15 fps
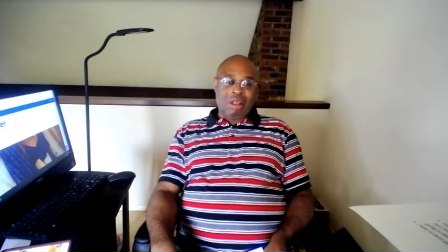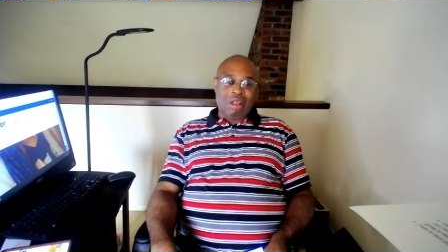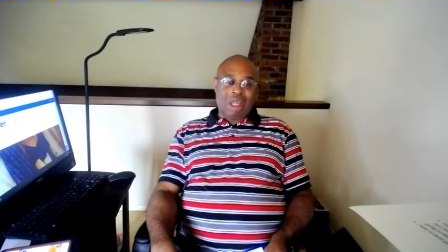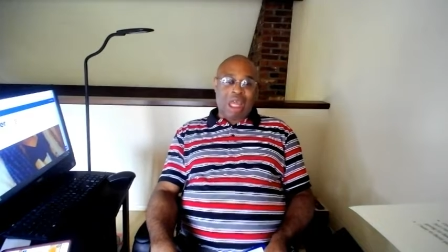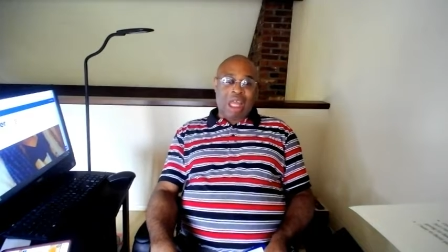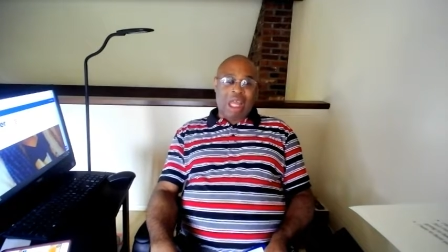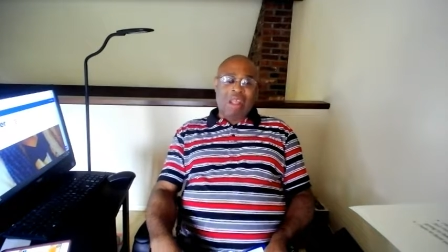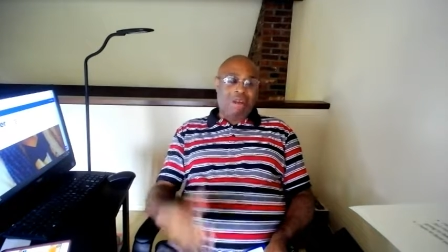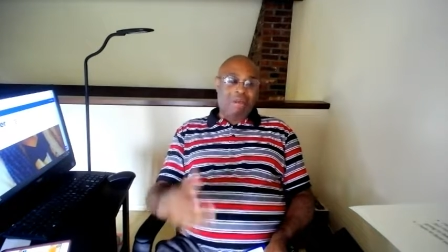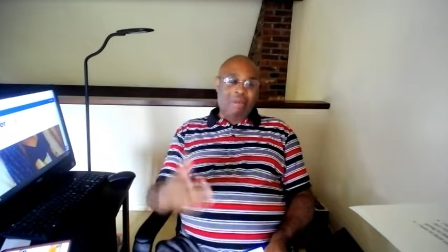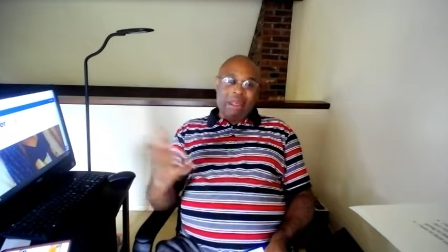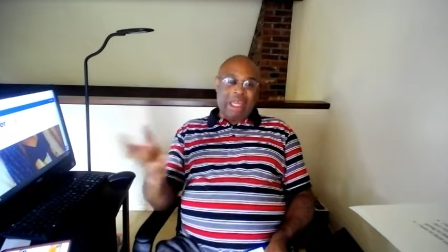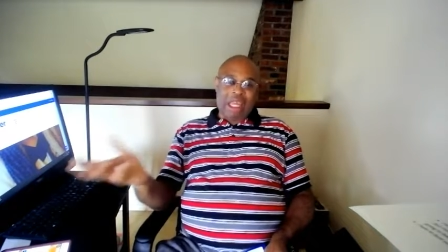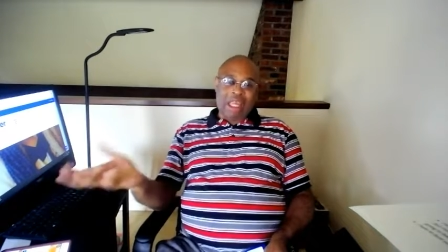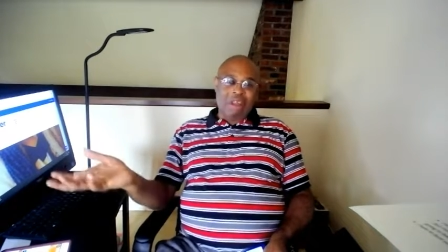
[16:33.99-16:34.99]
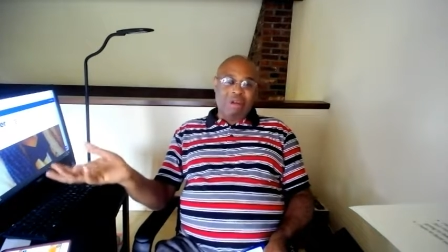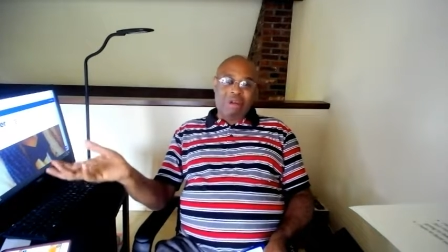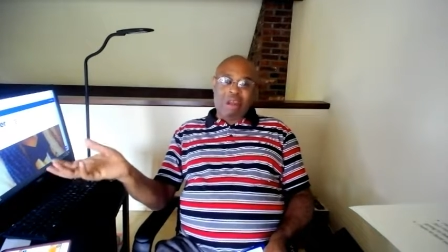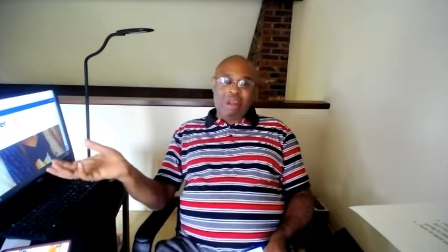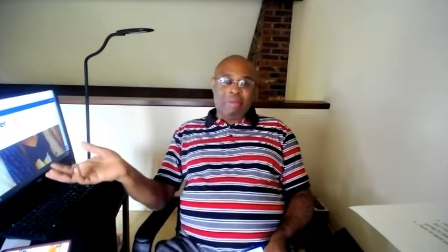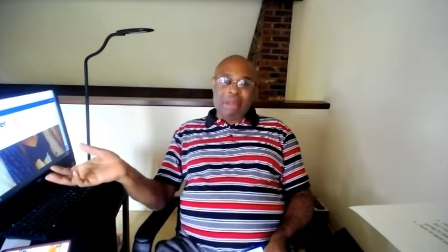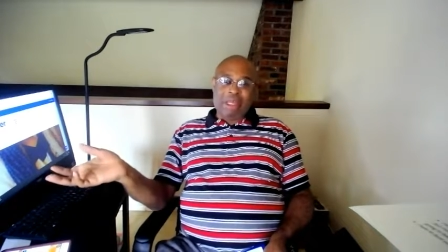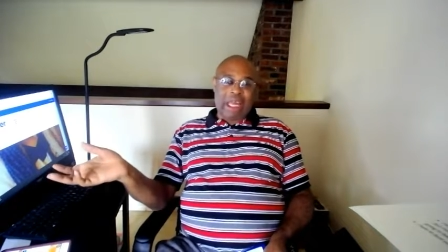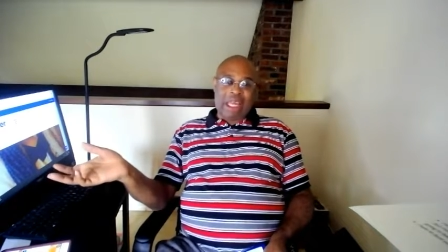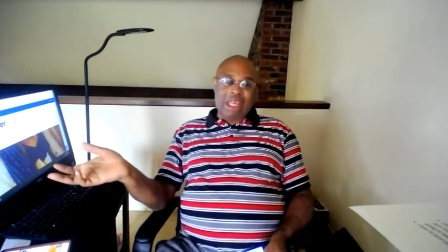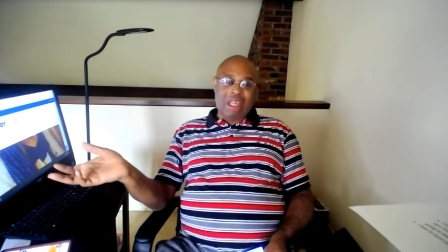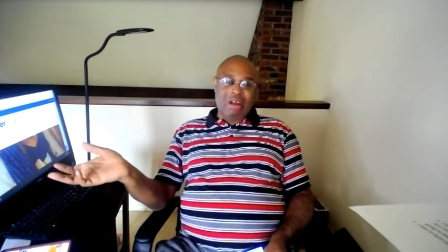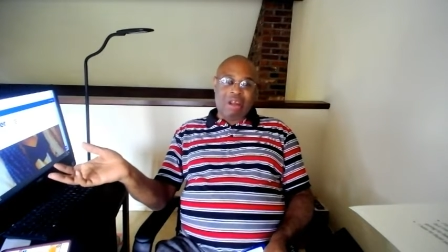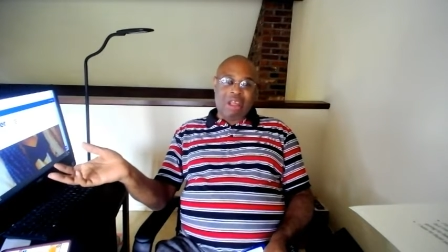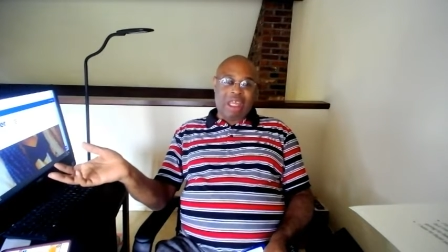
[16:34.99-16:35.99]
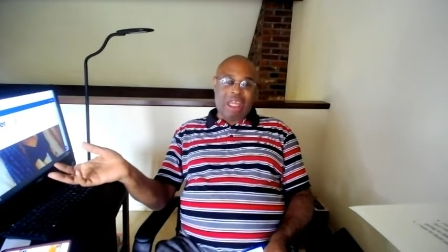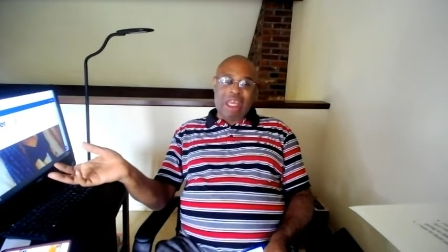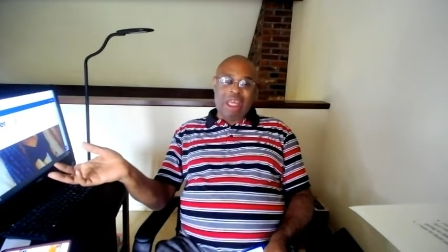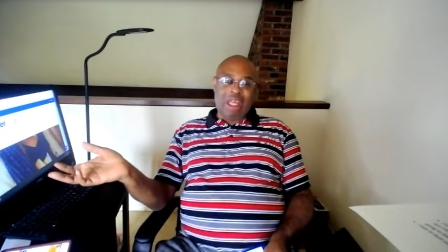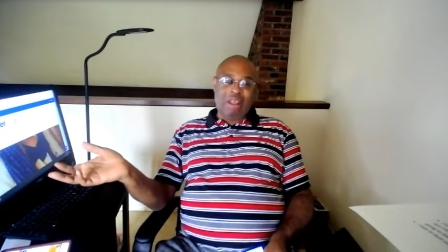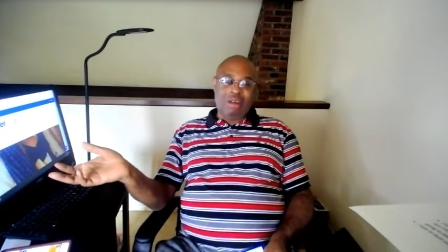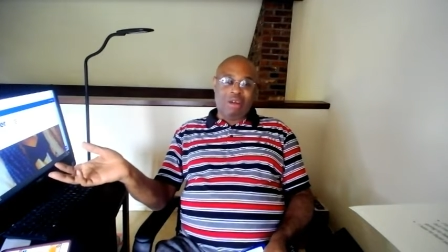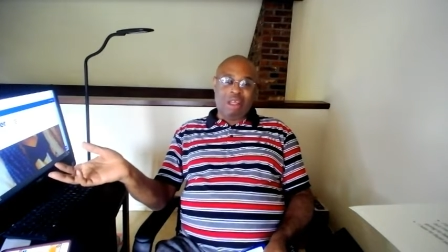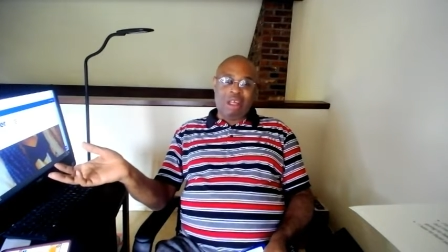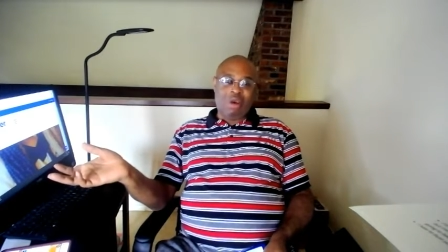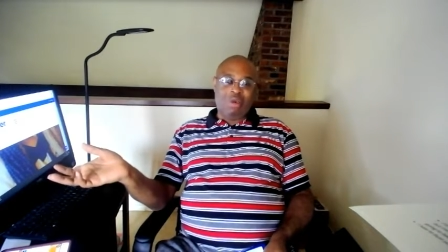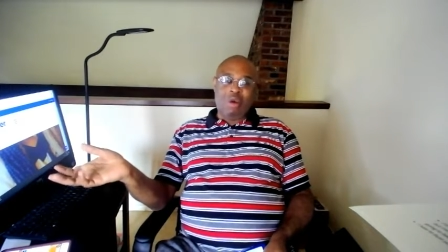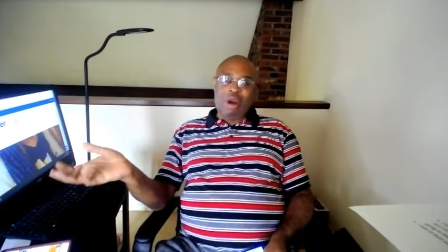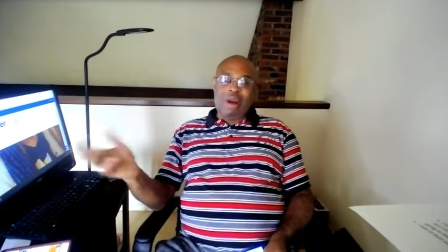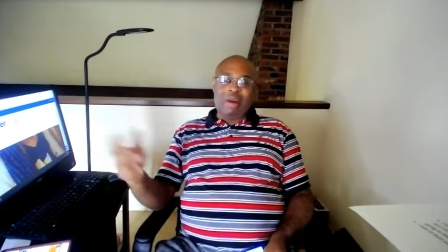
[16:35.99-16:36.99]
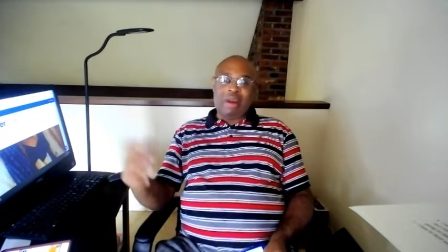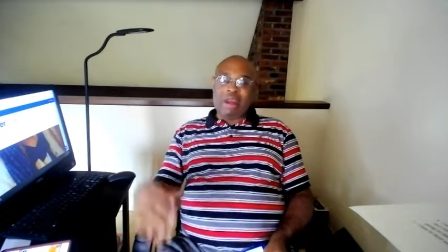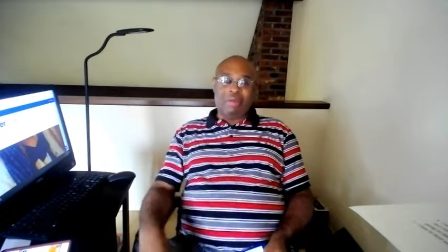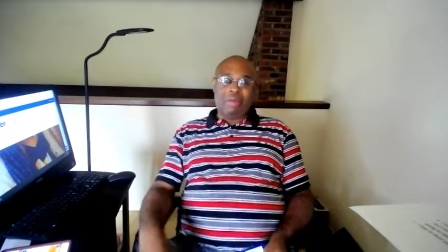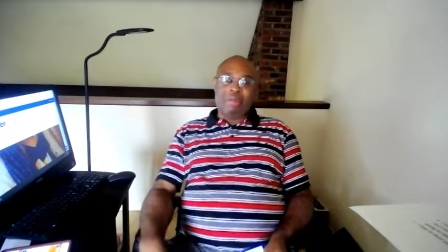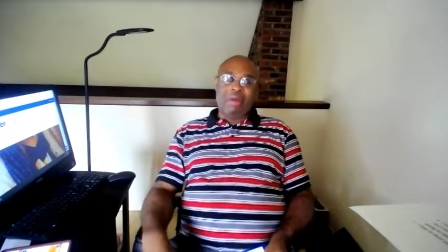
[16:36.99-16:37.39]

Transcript: And you could be taking you could be taking your kids to the aquarium.